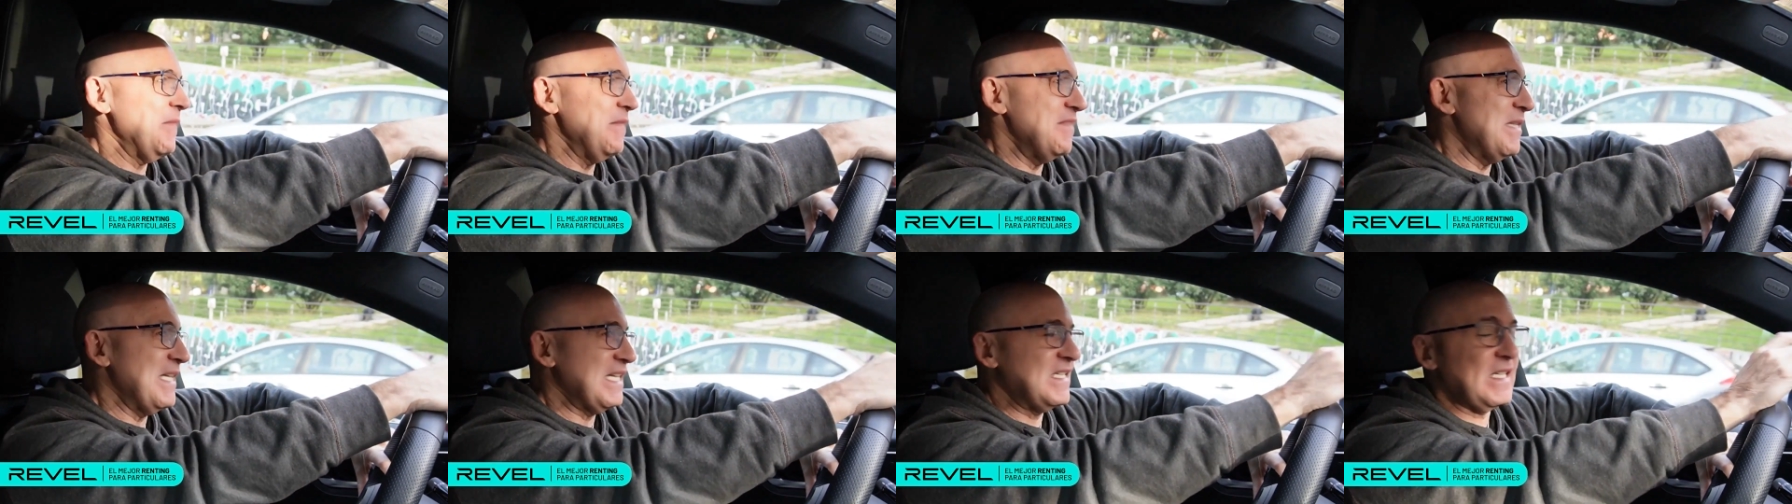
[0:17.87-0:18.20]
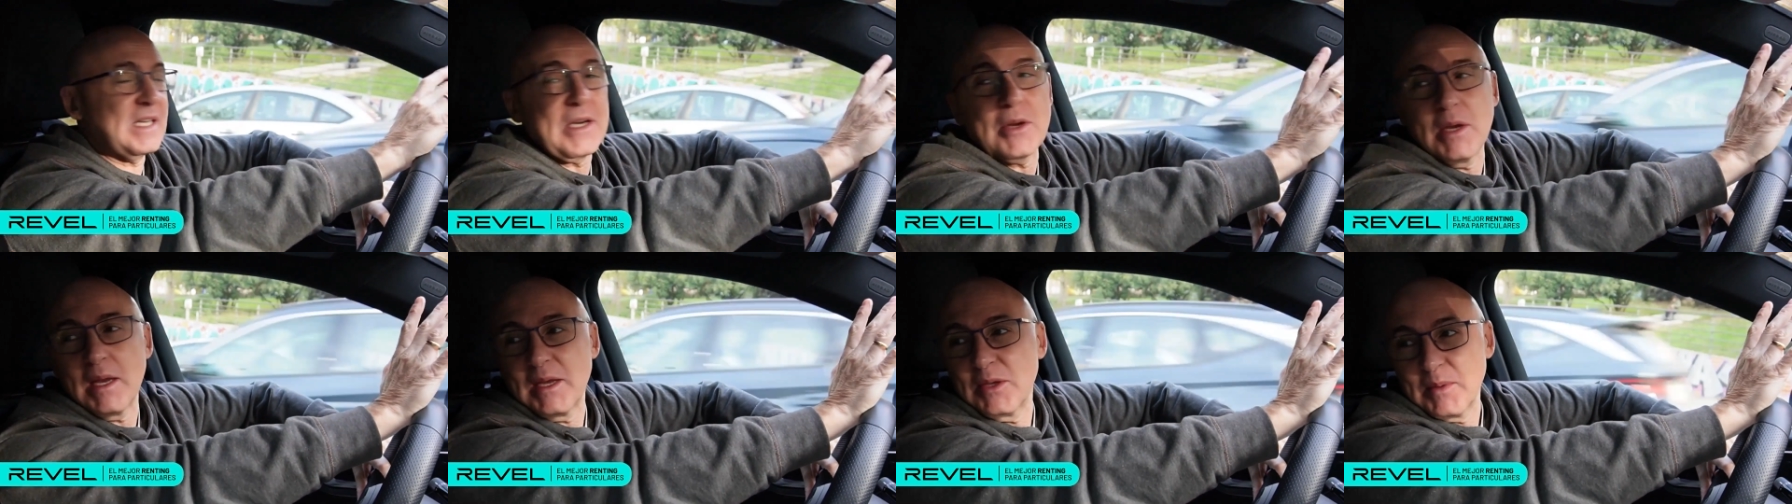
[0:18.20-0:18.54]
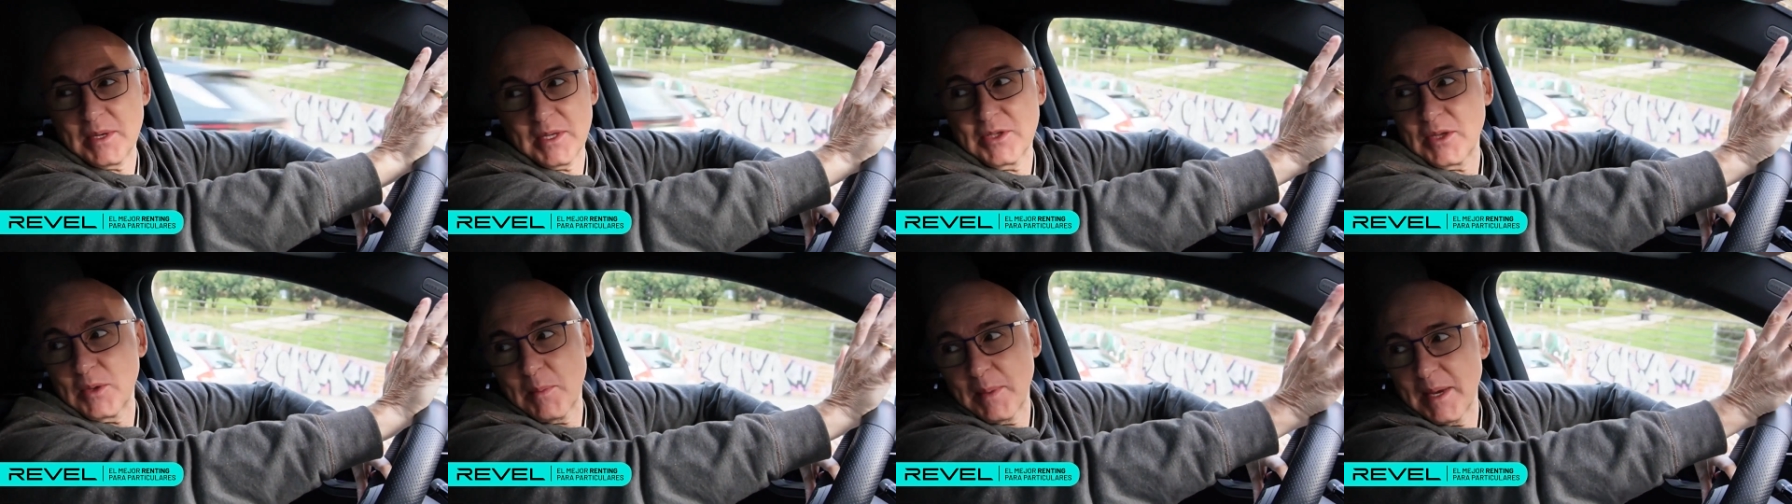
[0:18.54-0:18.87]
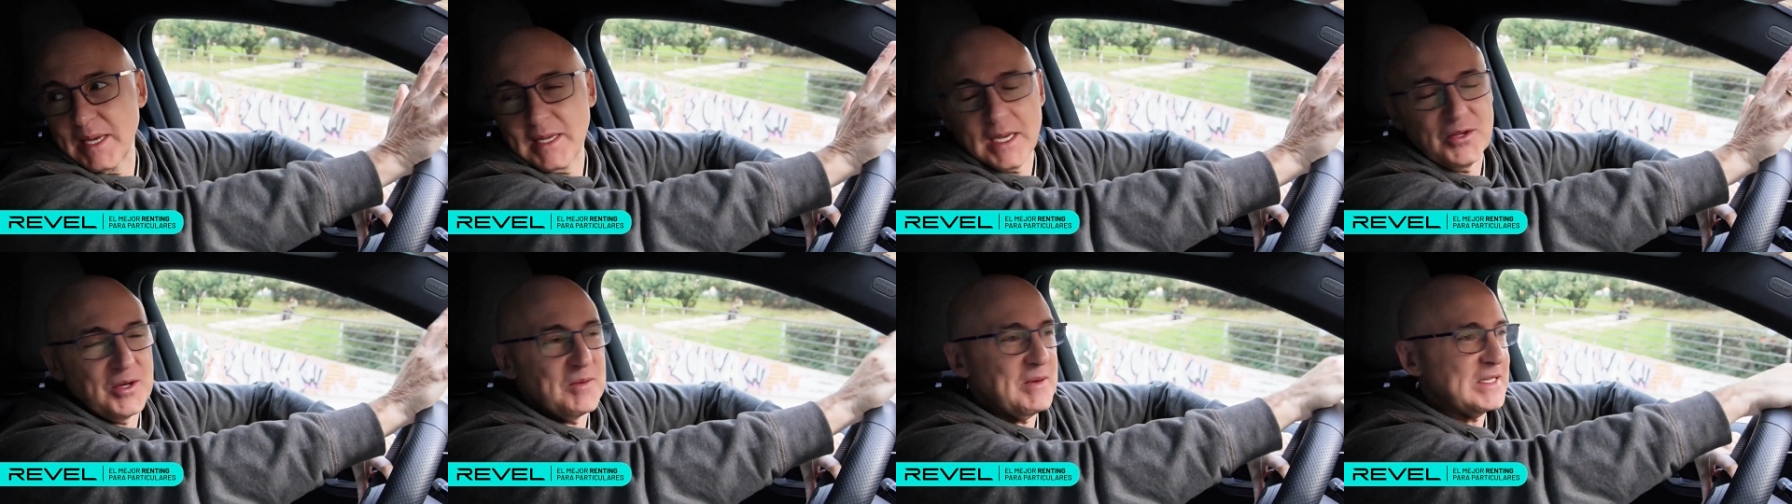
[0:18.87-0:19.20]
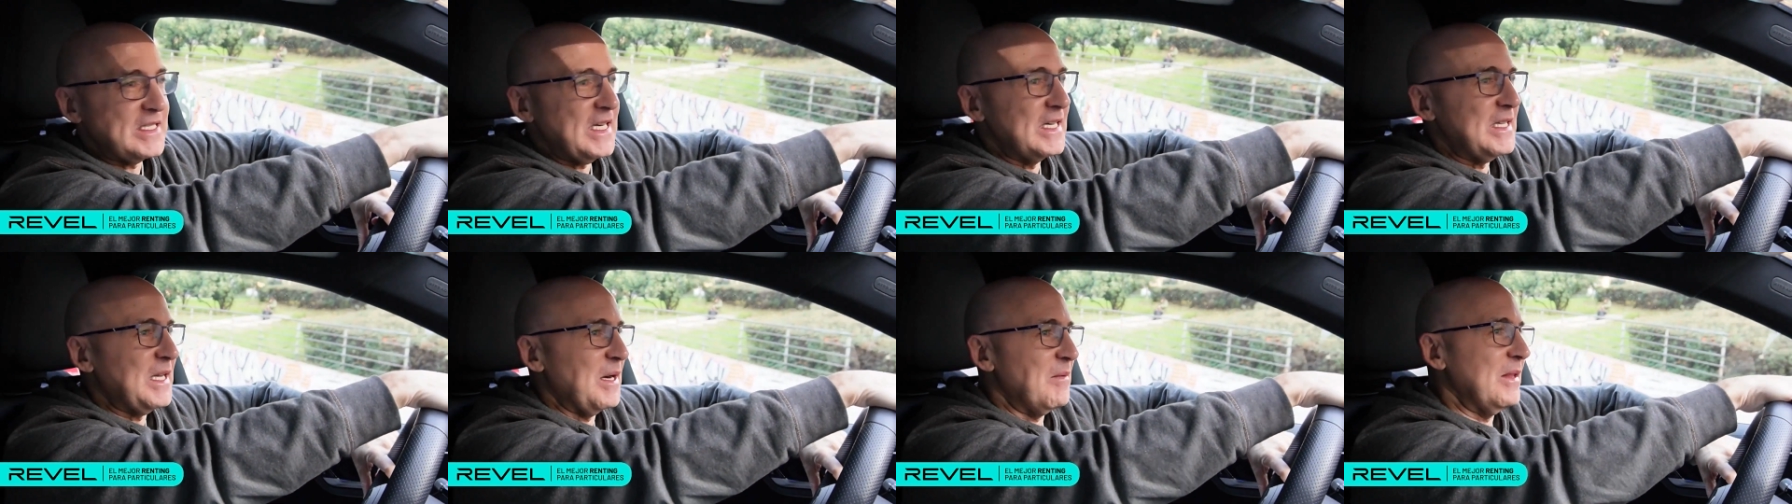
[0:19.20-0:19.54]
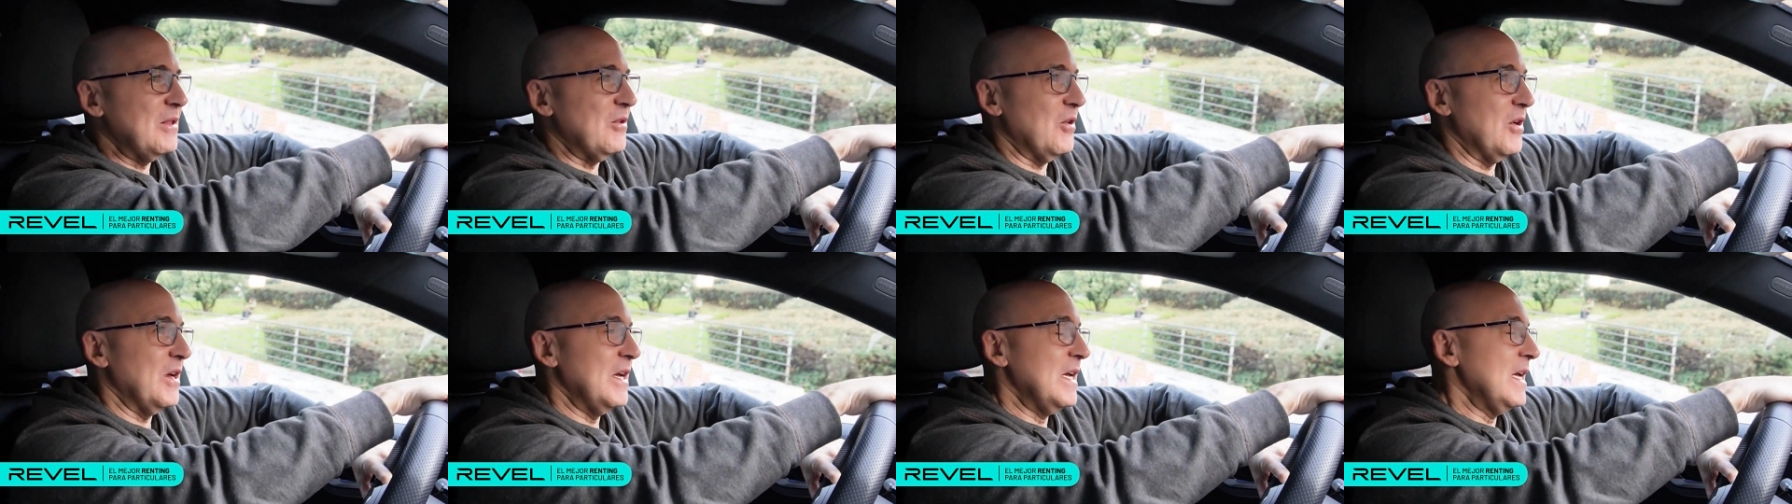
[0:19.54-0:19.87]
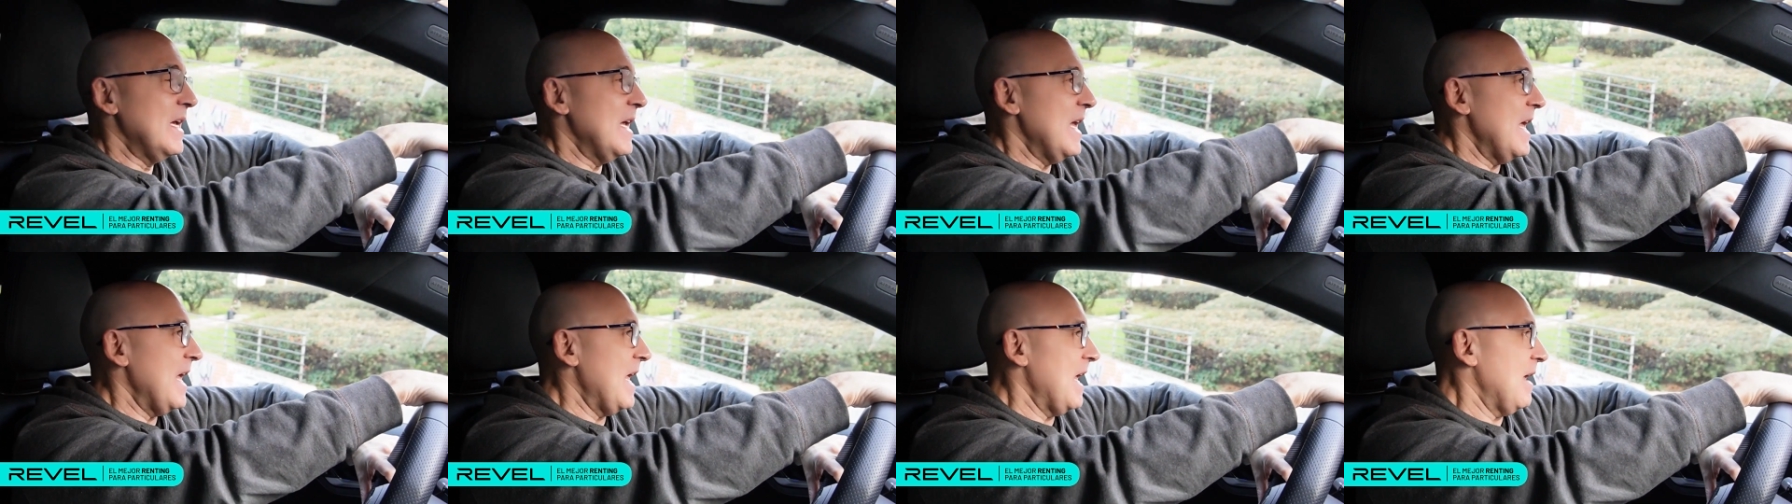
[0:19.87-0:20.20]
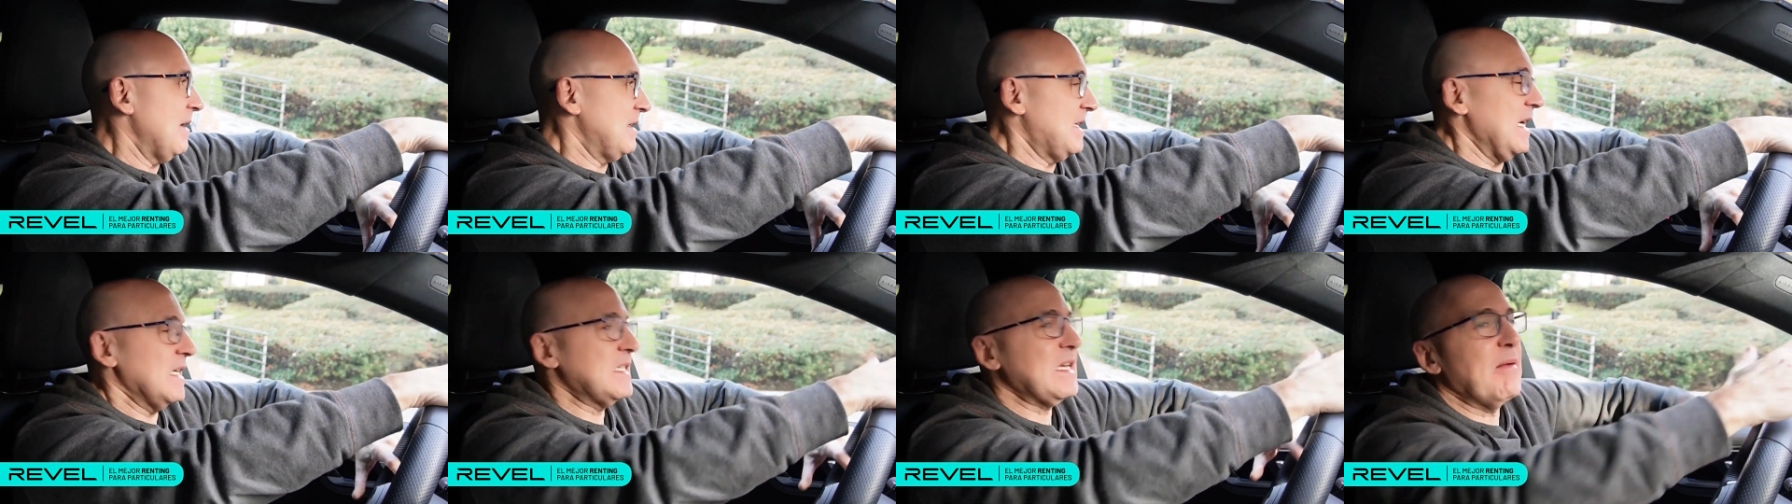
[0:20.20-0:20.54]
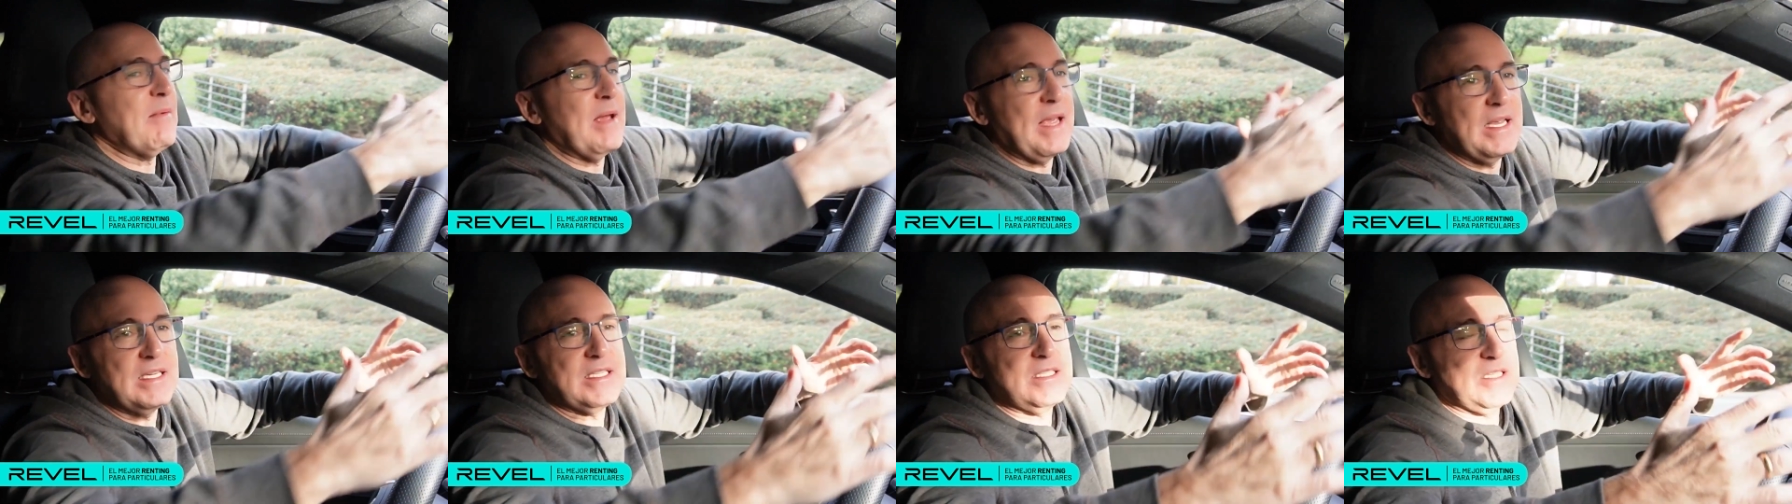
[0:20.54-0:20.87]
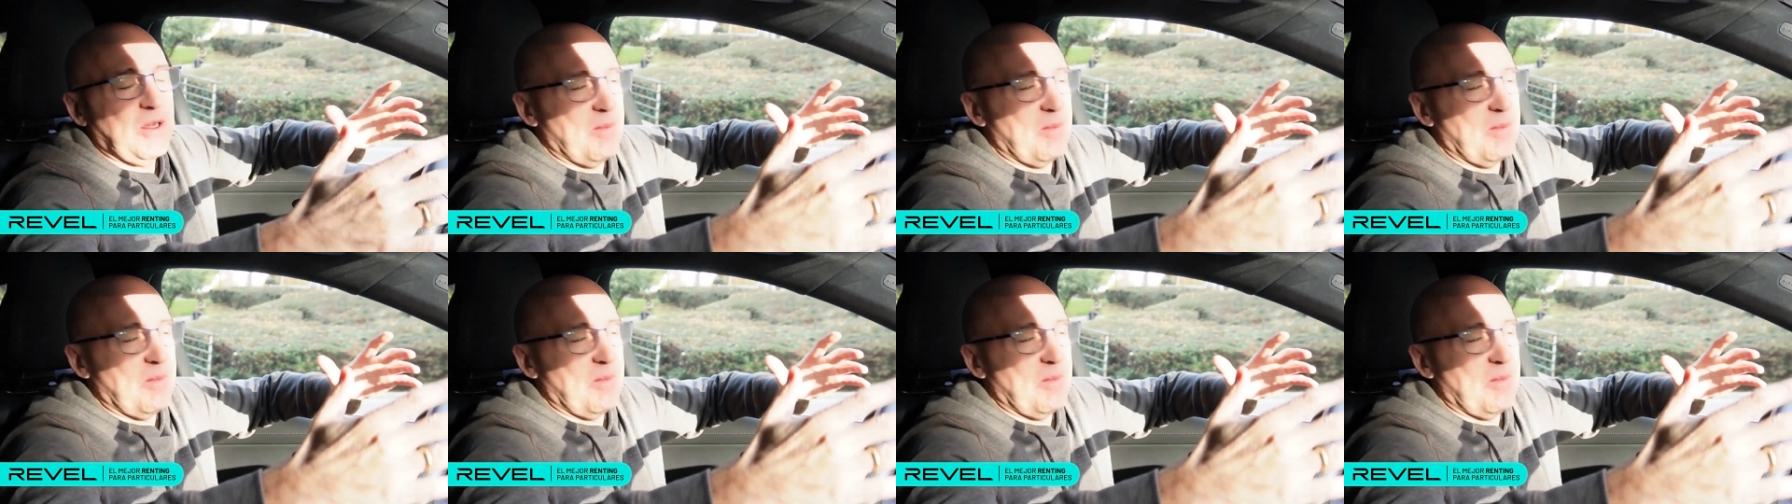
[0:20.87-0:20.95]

and it's going to be tremendous. It's going to be tremendous. You know,